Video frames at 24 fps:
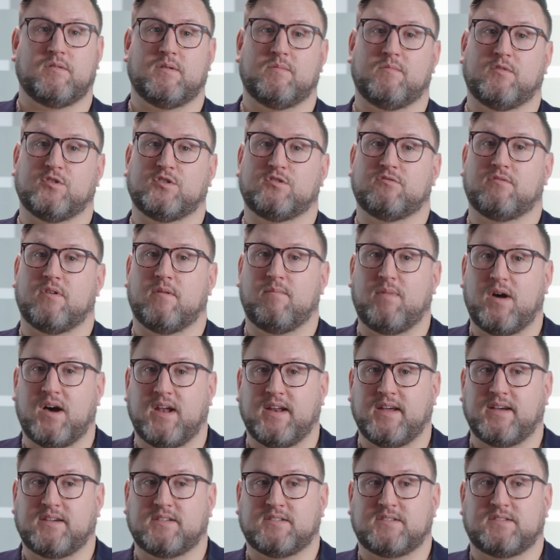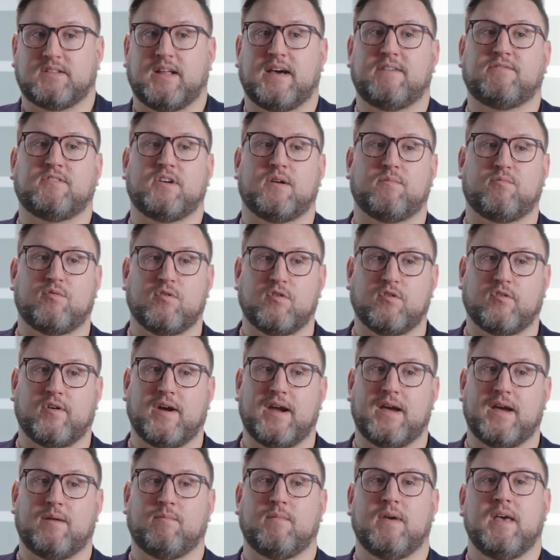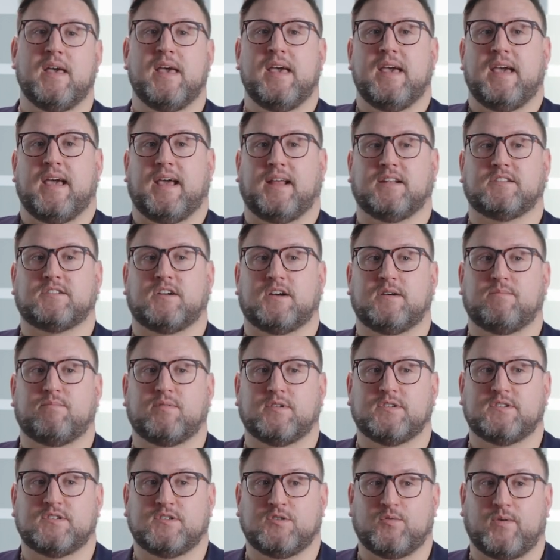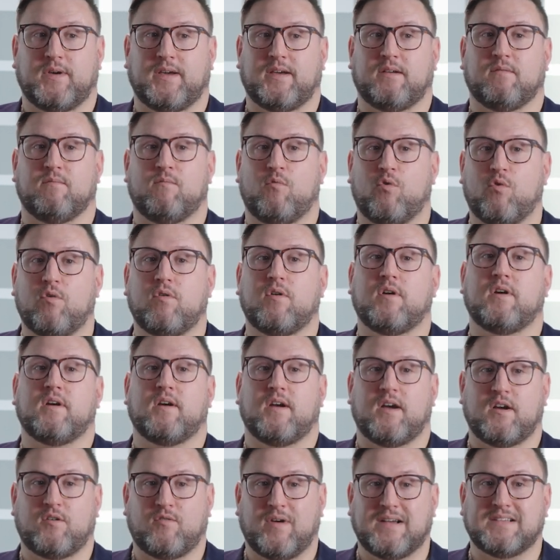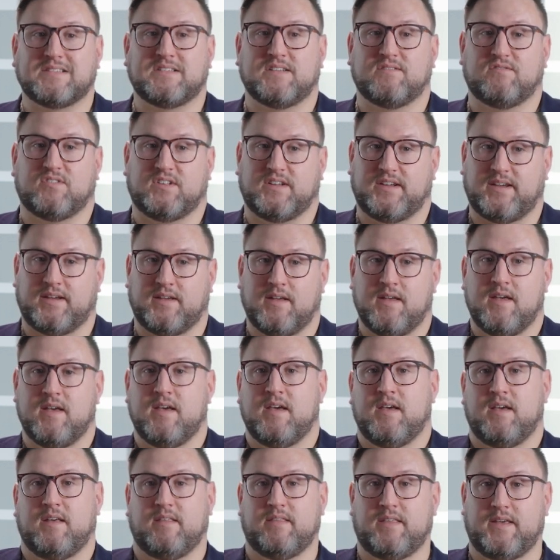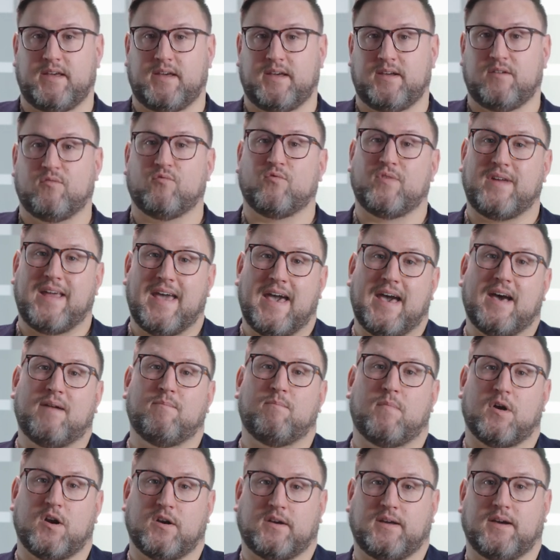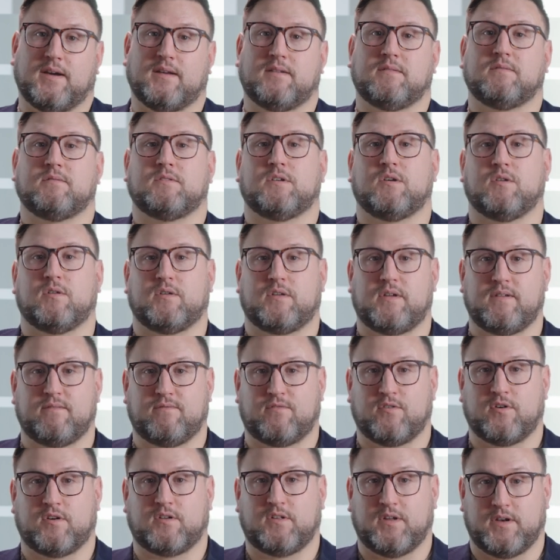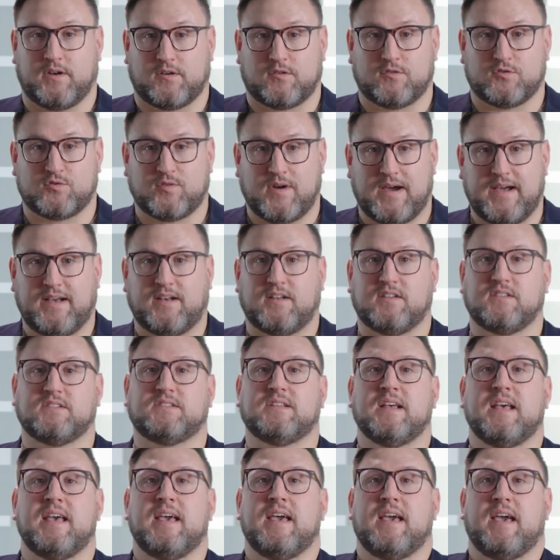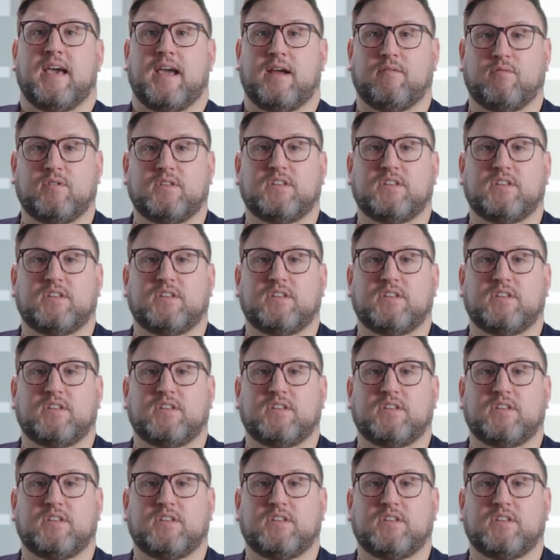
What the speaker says: Emotion Robotics left our program and started pursuing more aggressively the rehab market, looking for clinical trials, and really